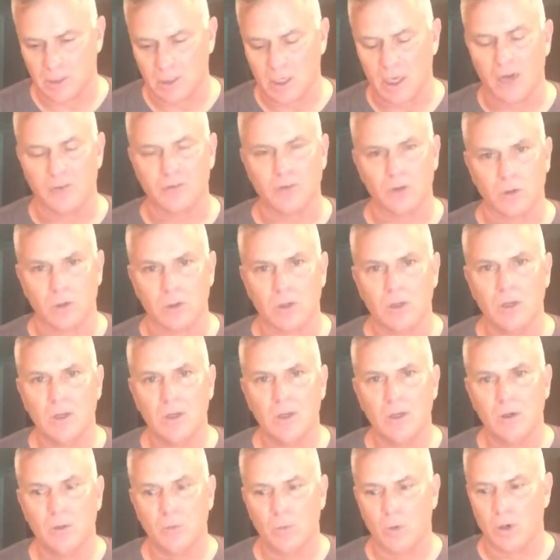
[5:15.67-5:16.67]
cover
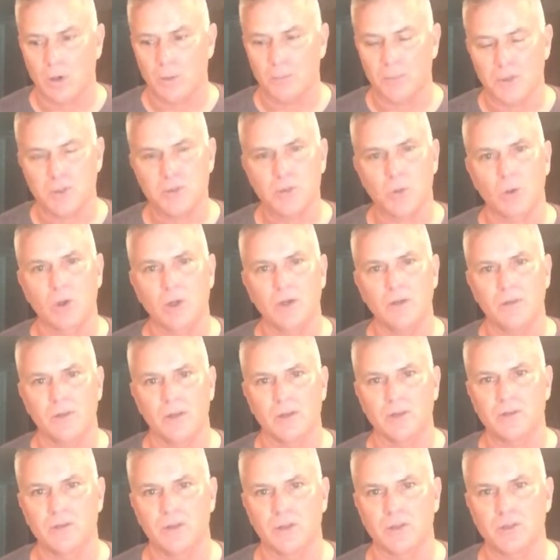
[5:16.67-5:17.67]
where a majority
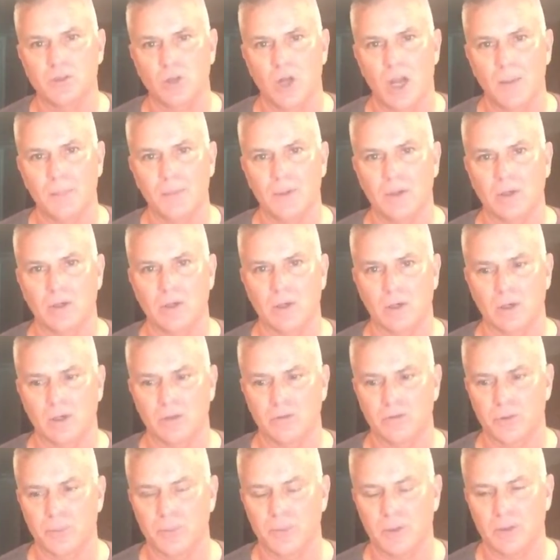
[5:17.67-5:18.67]
of the trauma
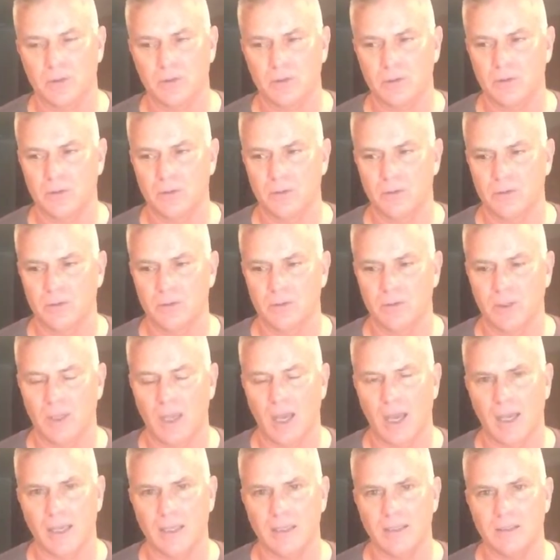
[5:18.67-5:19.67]
occurred from the
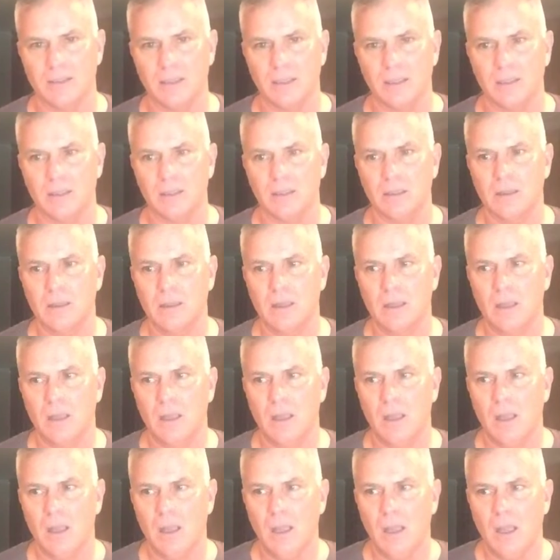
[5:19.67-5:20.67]
IED.
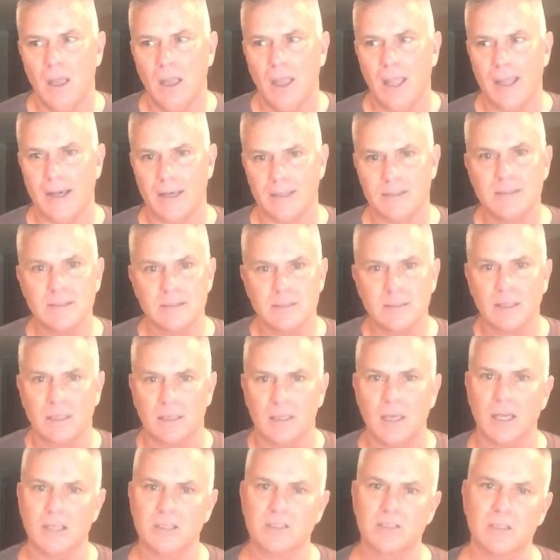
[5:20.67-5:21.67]
And as is the
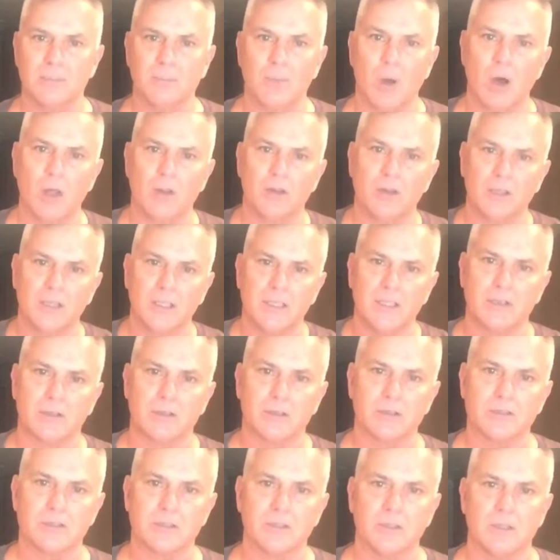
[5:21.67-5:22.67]
custom, all the
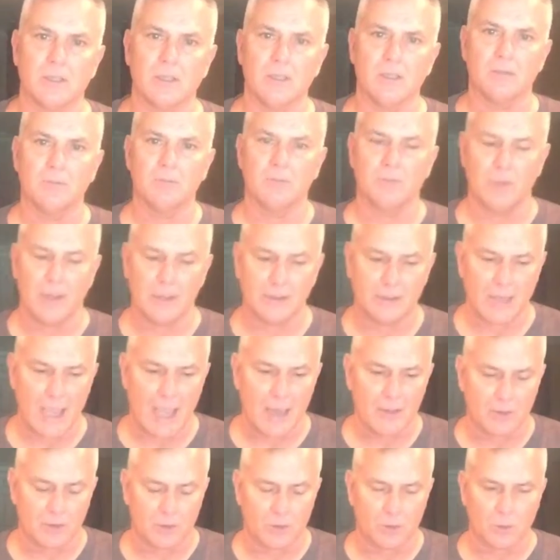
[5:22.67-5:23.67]
leaders and
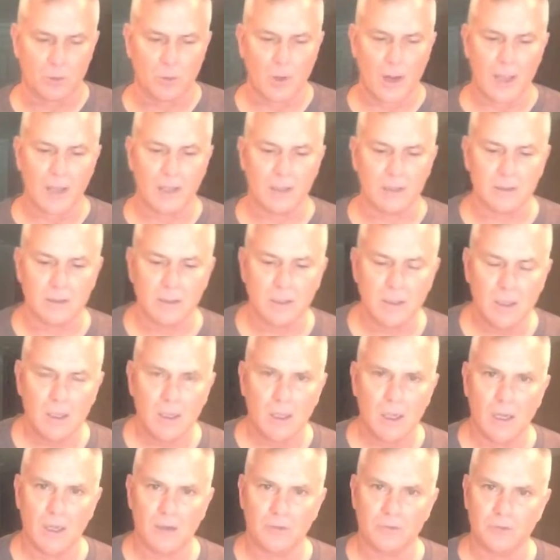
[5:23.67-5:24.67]
gathered around
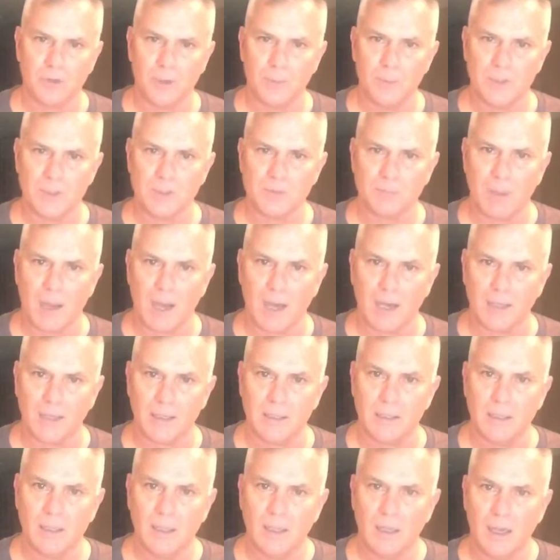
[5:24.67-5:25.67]
Freeman's
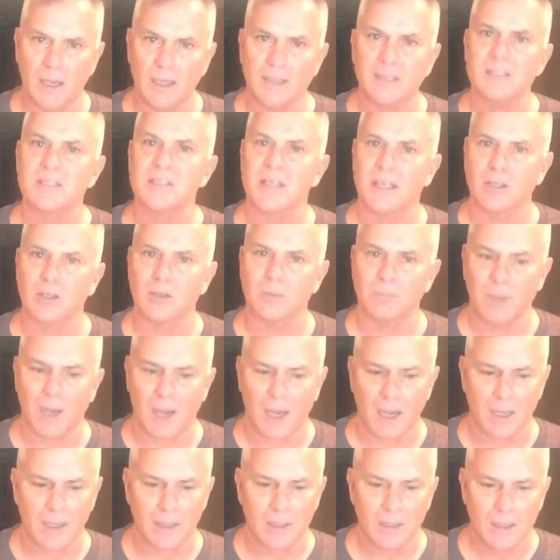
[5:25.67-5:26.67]
body to say
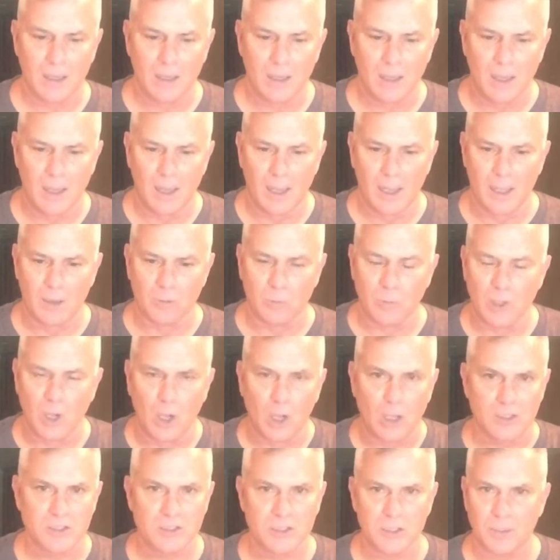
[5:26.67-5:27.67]
goodbye. And we
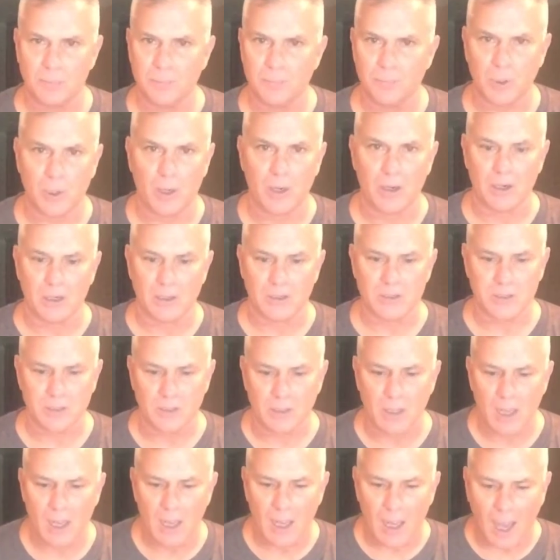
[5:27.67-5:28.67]
all said prayers, and